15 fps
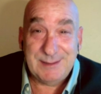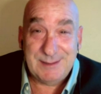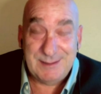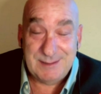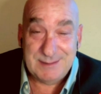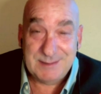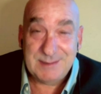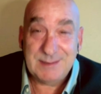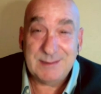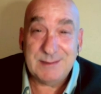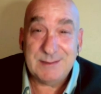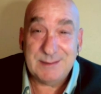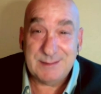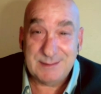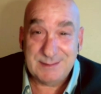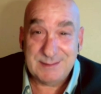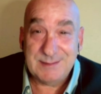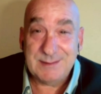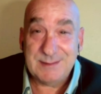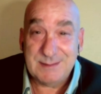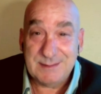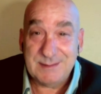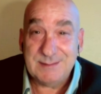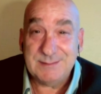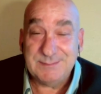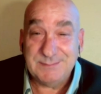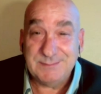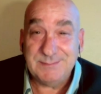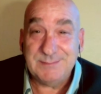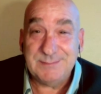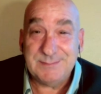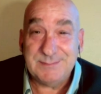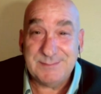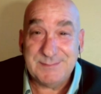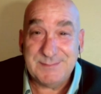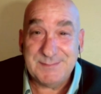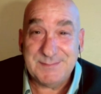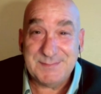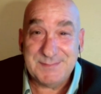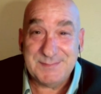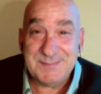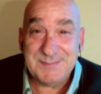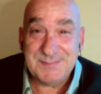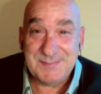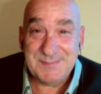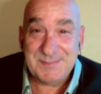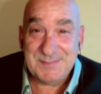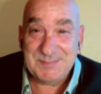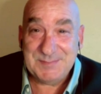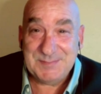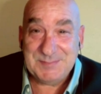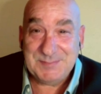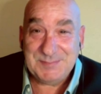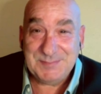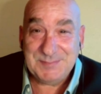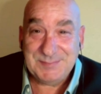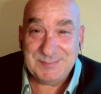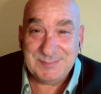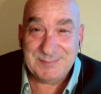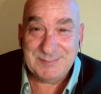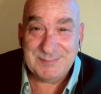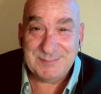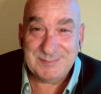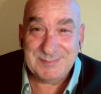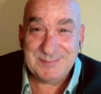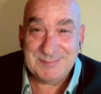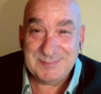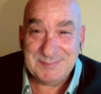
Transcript: (not speaking)